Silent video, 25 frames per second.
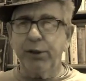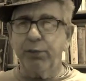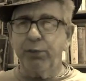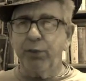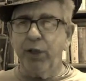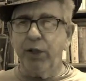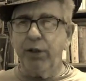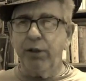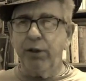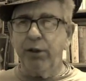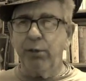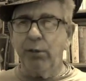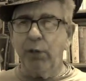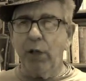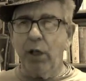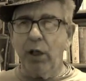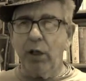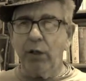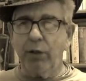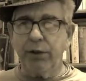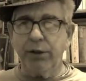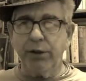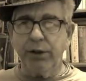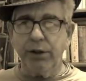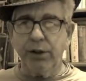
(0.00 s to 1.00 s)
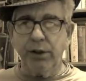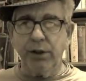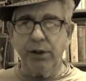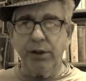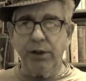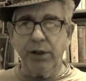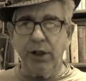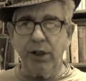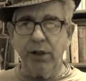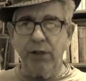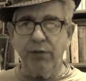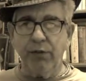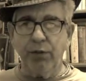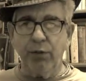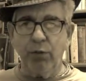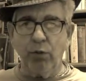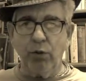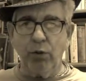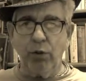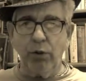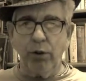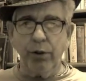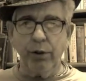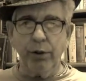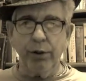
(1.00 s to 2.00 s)
spread democracy and save the
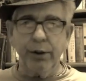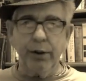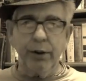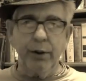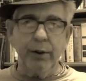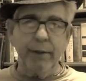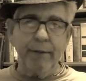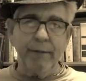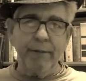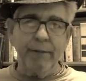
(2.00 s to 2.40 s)
world.